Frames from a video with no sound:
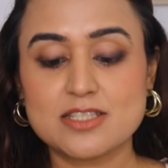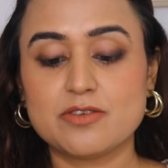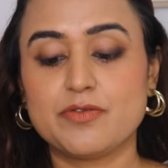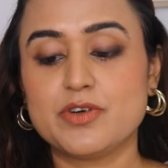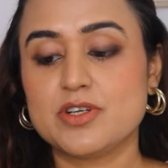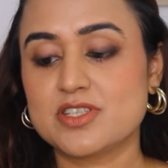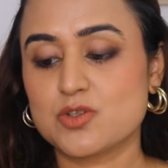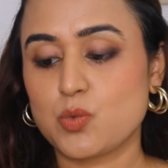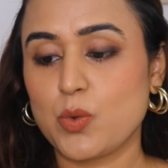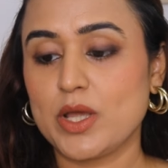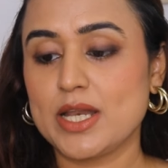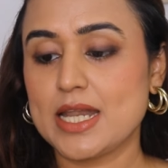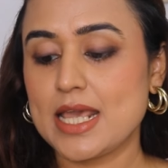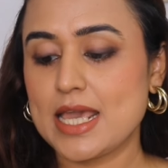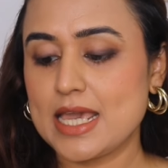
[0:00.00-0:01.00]
The first
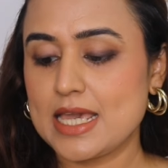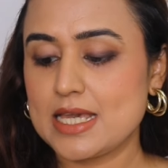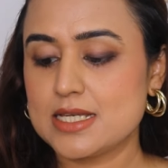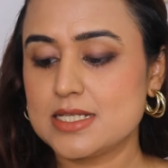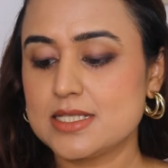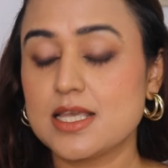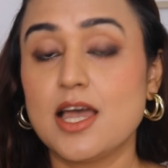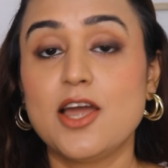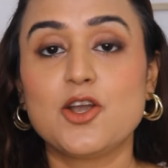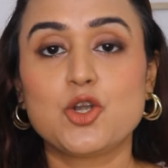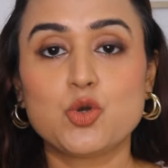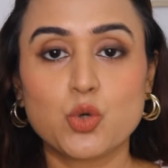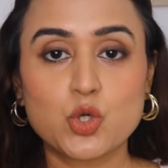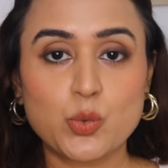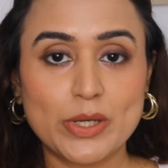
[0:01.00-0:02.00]
one is
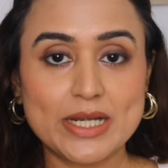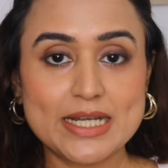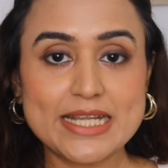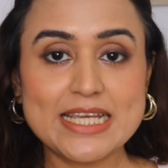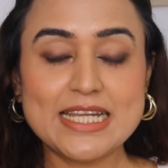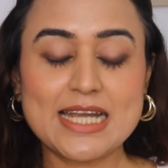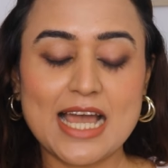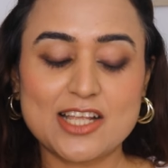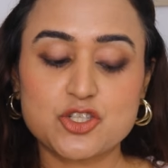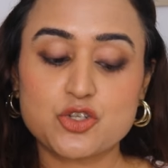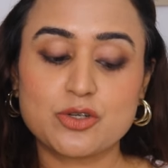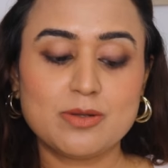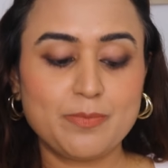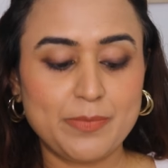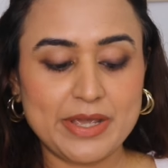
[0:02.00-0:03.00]
220
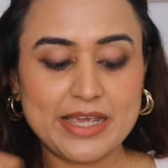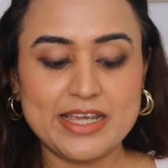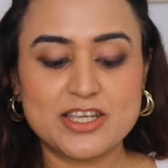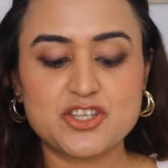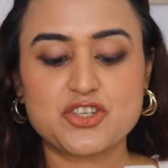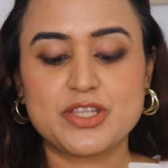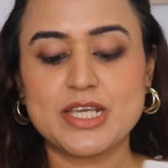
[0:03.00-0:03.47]
natural beige,